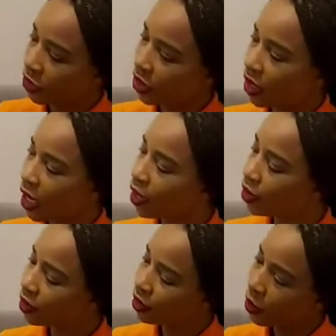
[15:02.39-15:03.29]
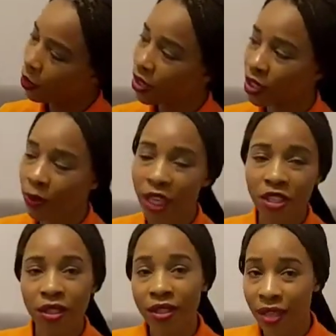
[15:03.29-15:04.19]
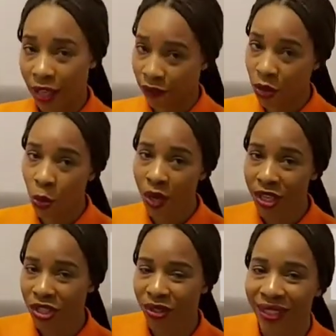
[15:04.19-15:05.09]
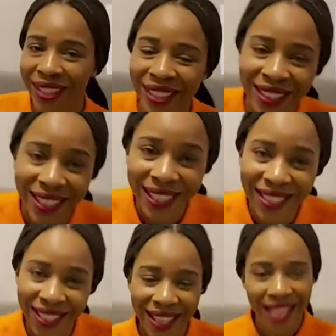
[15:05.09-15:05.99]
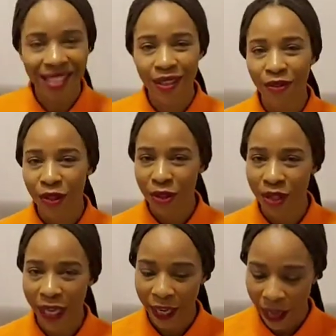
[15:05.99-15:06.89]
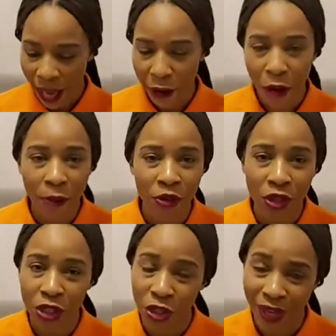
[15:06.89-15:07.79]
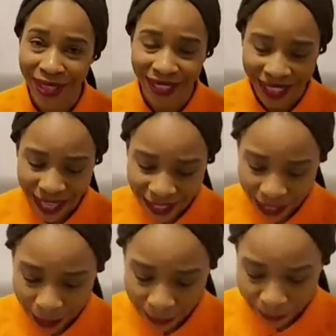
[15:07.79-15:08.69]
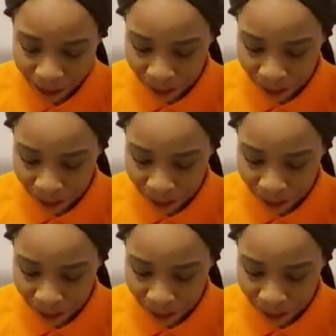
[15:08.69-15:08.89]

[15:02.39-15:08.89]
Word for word: and color all these pictures if you want to. So that's it for today. I hope you enjoyed the lesson.